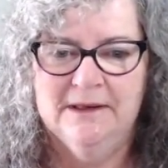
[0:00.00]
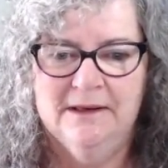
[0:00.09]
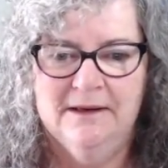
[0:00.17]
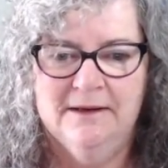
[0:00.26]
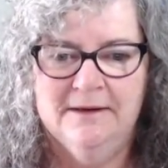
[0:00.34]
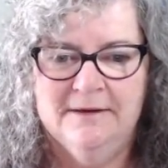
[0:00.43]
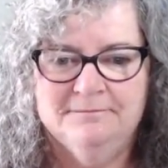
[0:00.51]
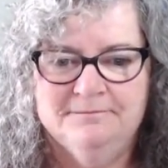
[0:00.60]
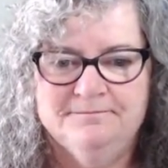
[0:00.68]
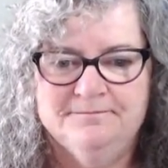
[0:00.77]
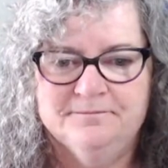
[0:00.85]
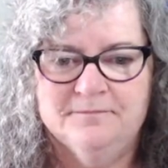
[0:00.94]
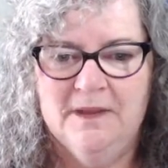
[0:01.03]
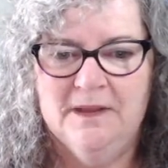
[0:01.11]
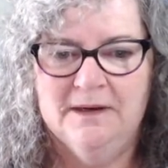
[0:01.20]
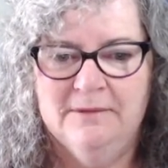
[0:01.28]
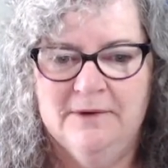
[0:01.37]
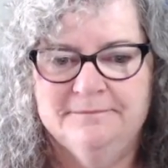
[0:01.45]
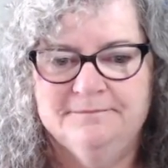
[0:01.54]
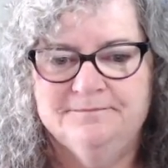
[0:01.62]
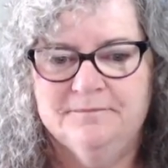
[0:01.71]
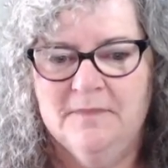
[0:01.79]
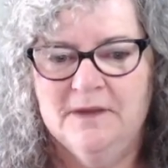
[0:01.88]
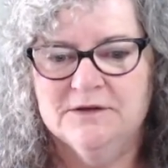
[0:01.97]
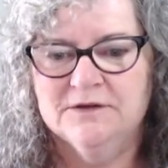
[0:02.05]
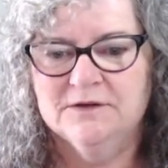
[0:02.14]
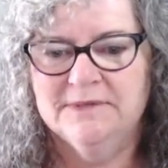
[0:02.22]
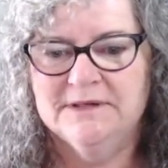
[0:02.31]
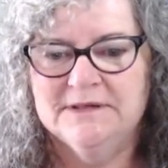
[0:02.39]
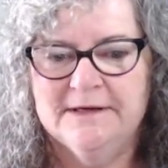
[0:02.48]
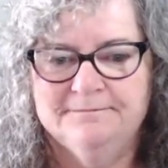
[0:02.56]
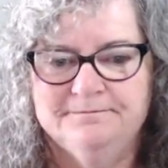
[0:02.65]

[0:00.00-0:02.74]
Anyway, that should be done.